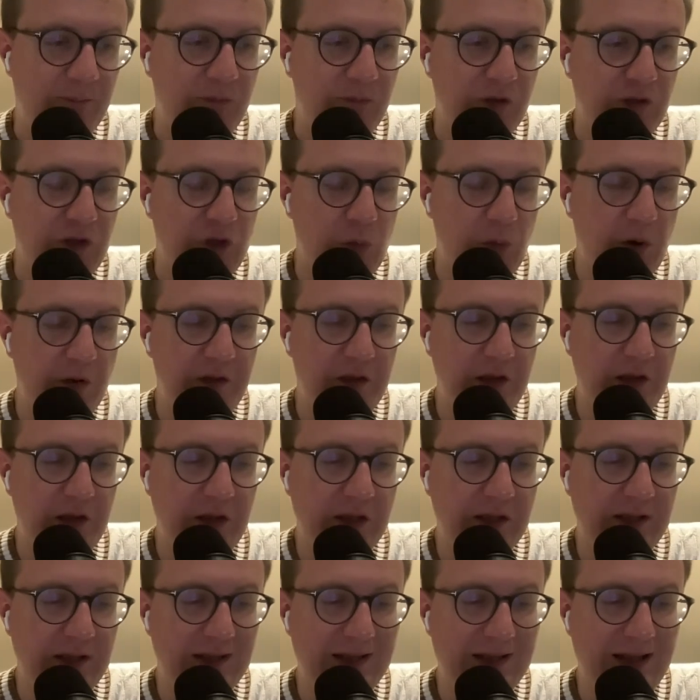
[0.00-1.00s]
You are
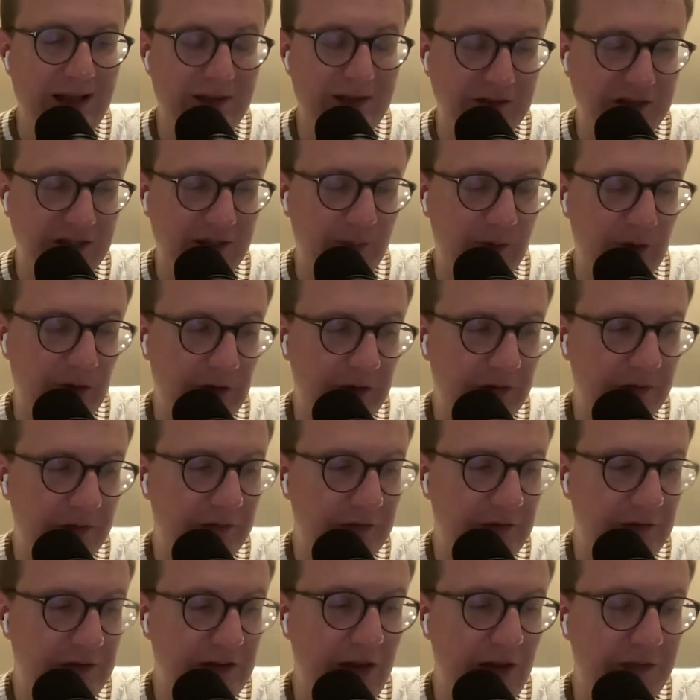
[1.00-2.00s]
the customer,
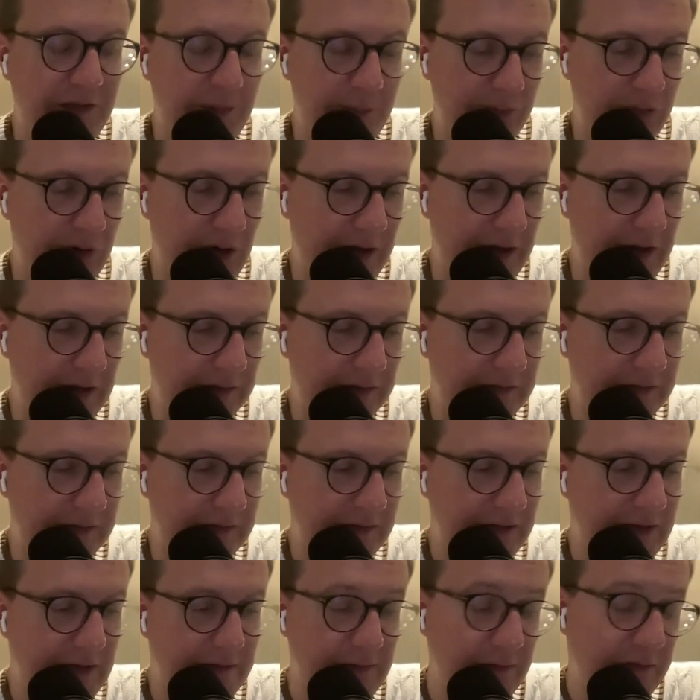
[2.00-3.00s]
not the product.
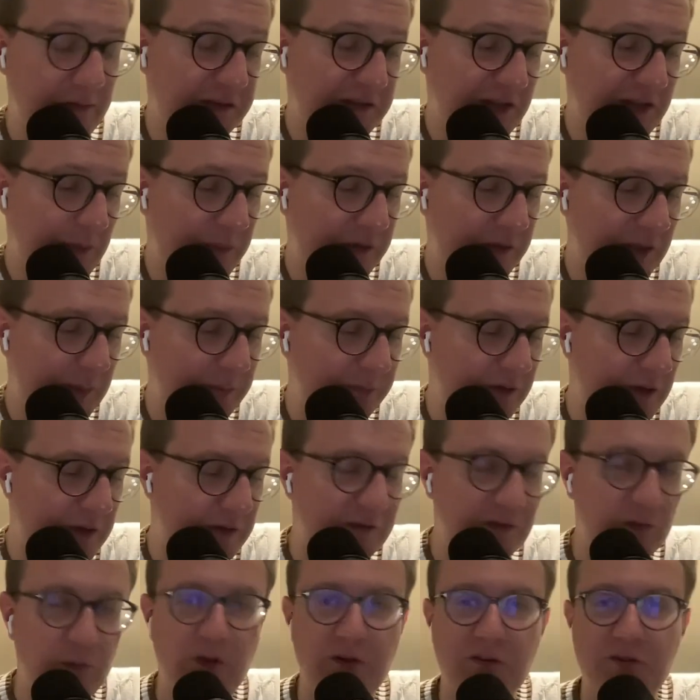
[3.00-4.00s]
And then the same thing
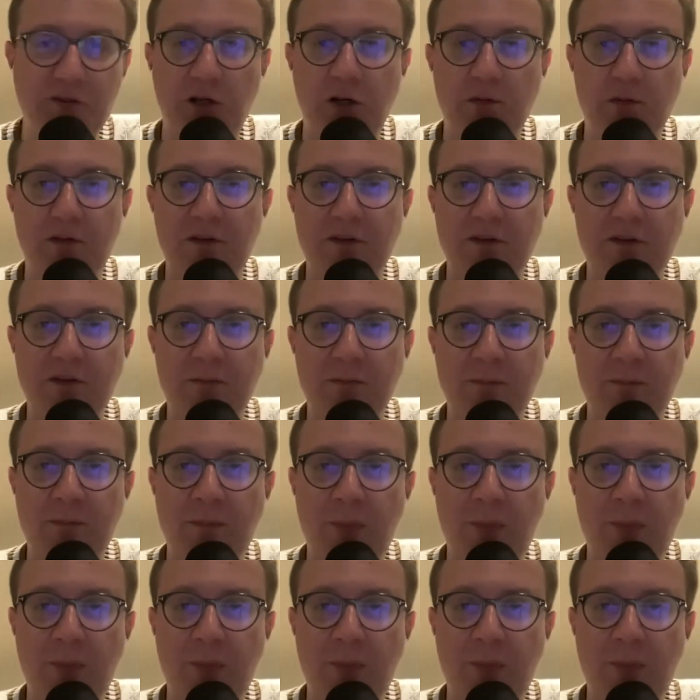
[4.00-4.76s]
applies to our service.